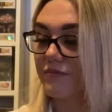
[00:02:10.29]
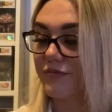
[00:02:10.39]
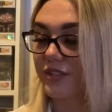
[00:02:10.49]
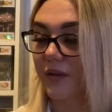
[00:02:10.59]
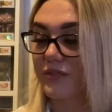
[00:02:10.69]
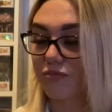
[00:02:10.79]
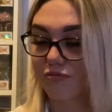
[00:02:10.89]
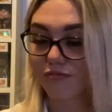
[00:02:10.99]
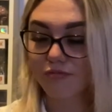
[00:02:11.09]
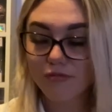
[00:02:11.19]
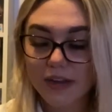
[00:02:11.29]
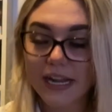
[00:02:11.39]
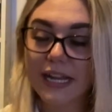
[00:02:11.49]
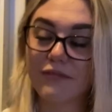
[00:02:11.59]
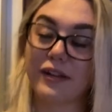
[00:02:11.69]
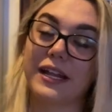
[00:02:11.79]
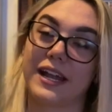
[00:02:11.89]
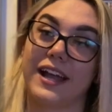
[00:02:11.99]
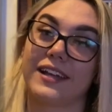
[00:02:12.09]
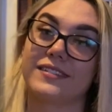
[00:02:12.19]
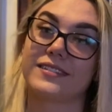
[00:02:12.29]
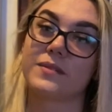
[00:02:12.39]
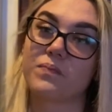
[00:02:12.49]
So it's really nice